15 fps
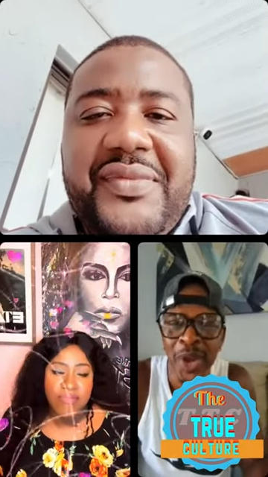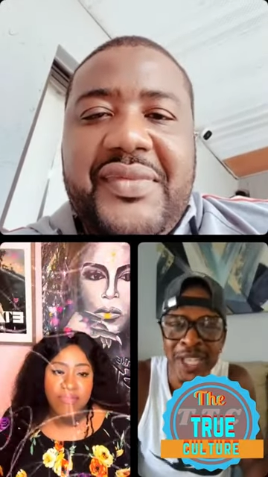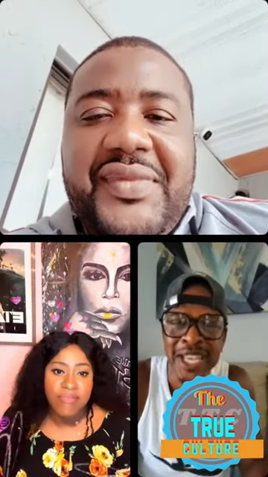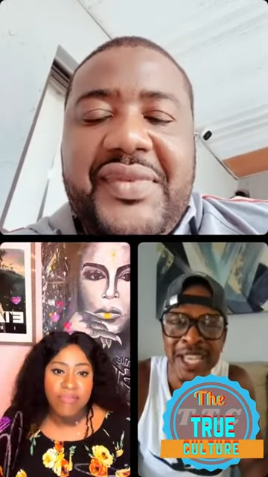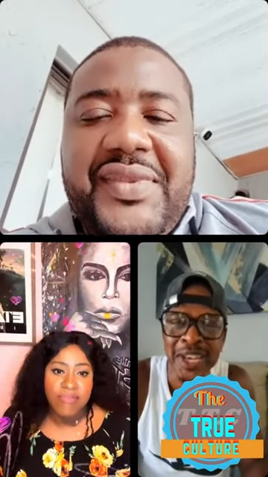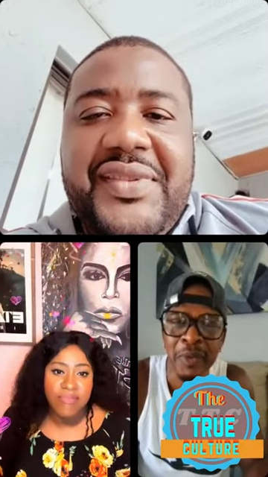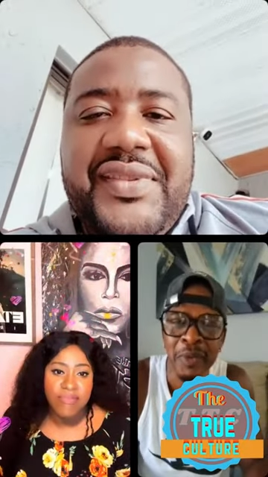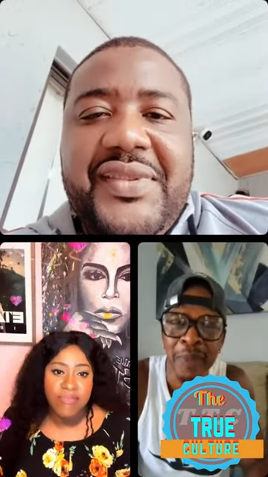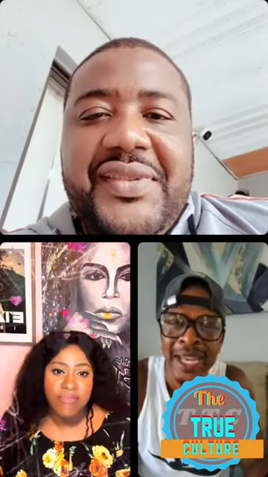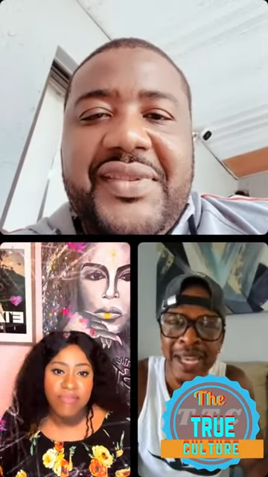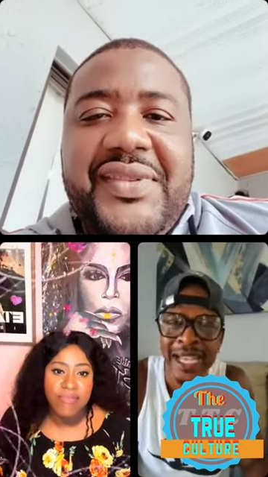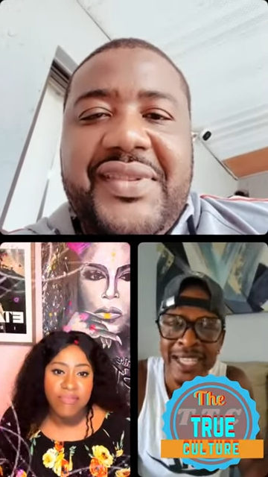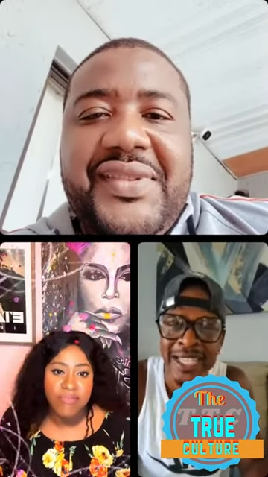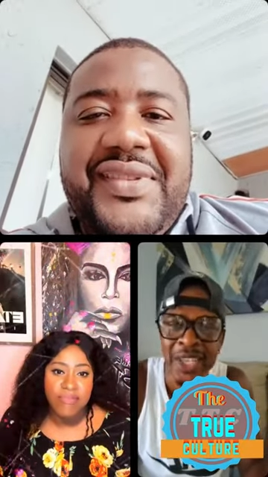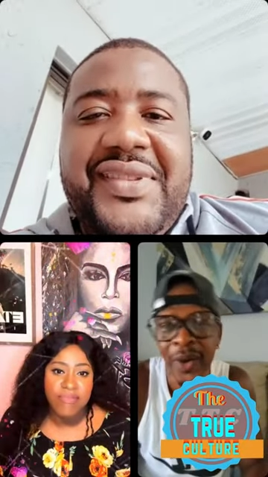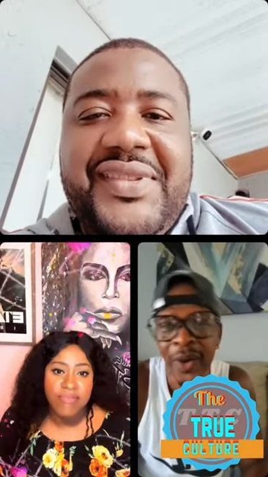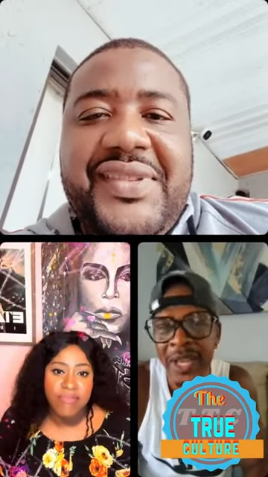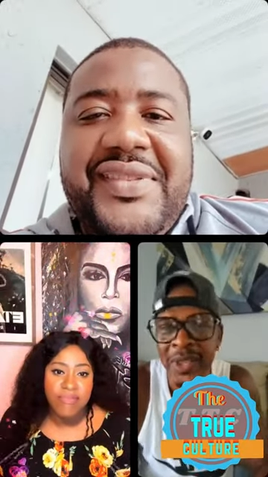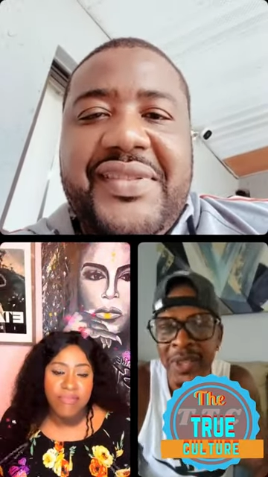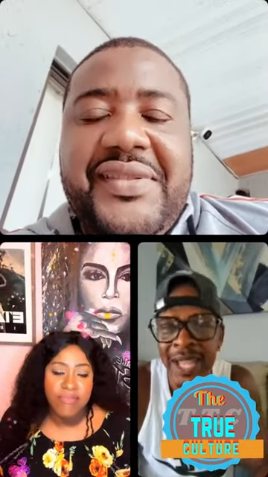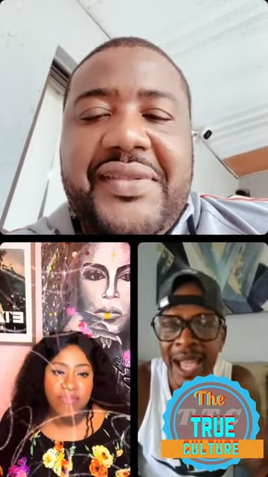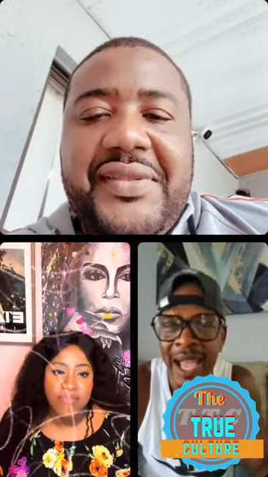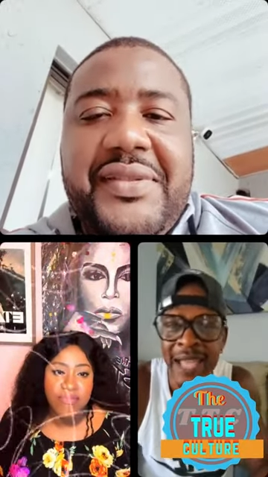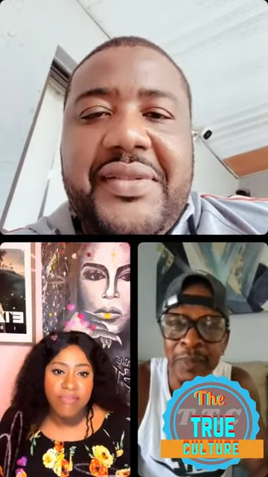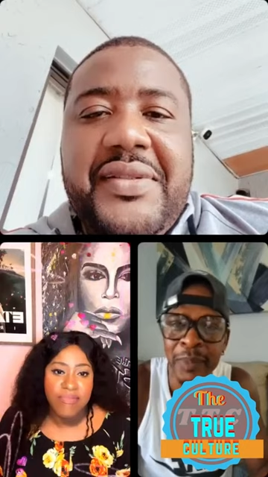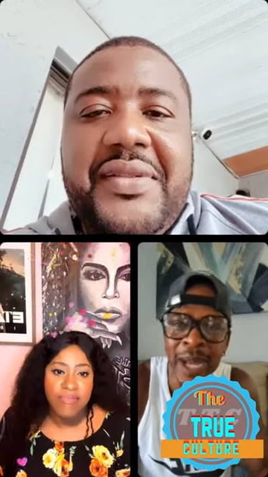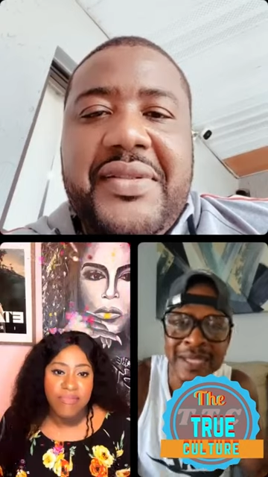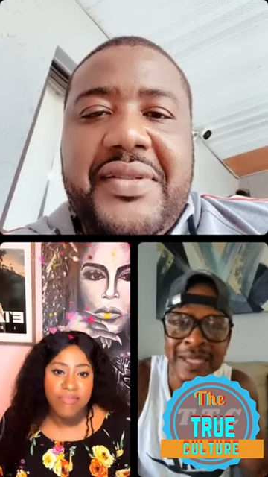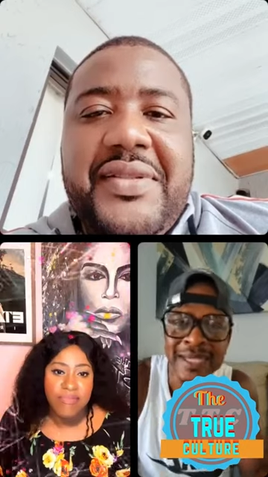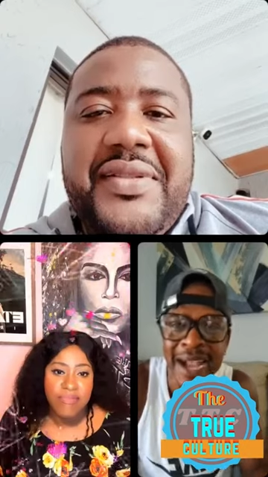Speaker 1: and everybody I say, yo, the, the
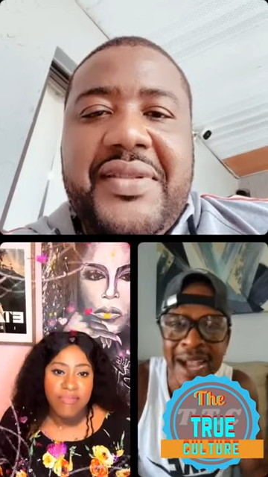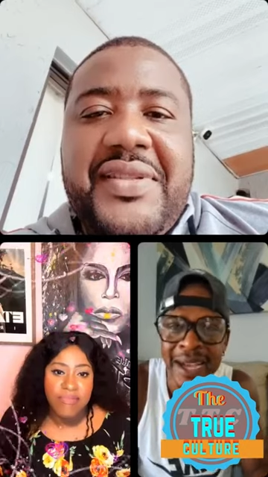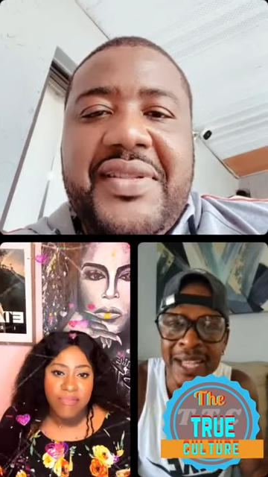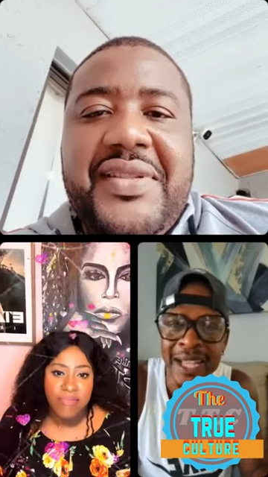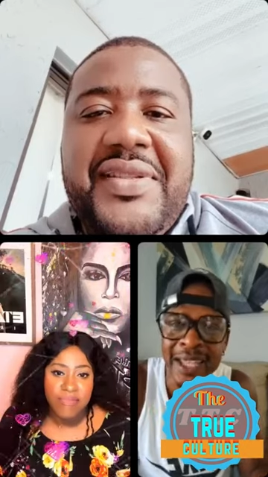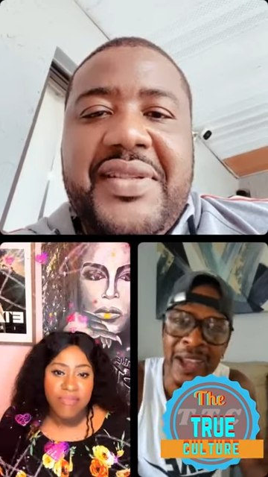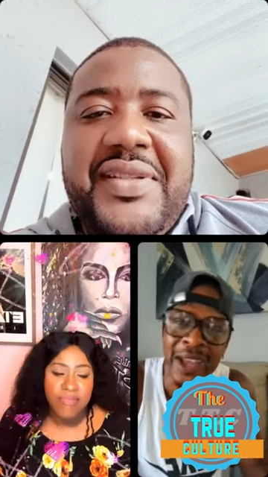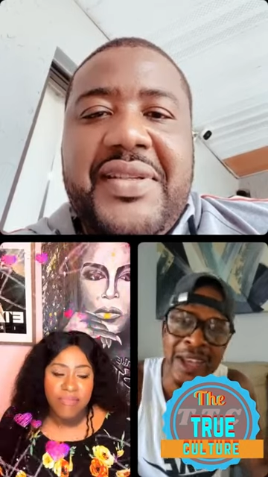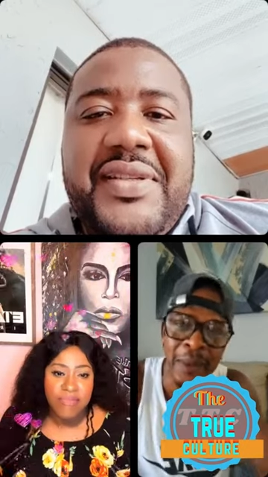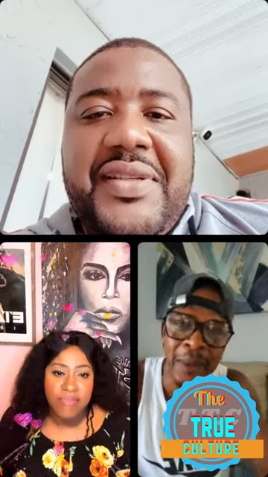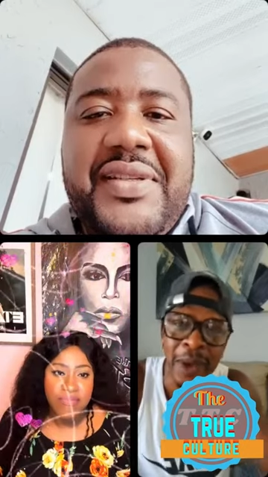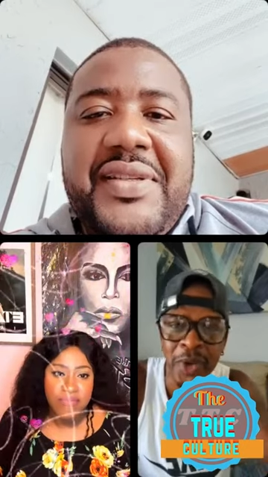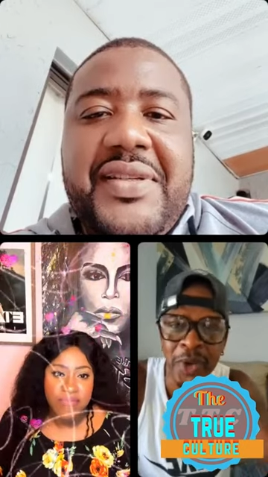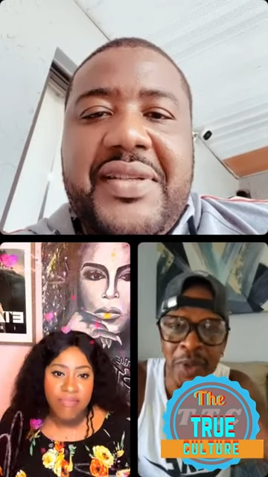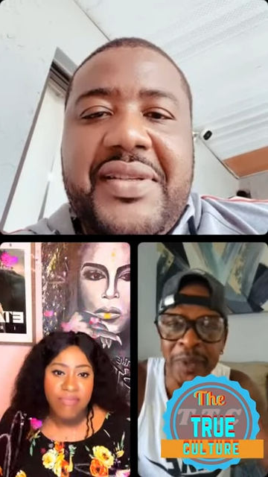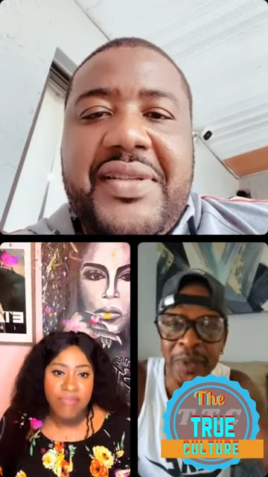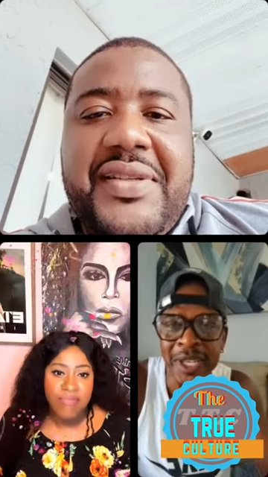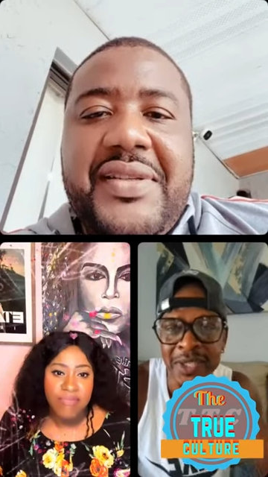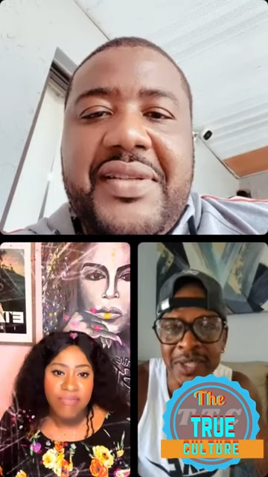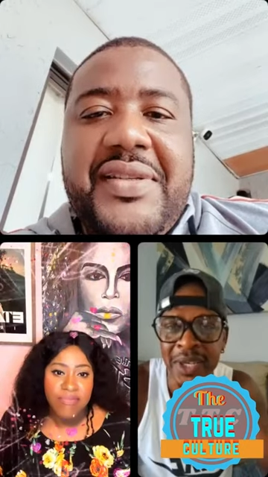body's scared that they, them around the place.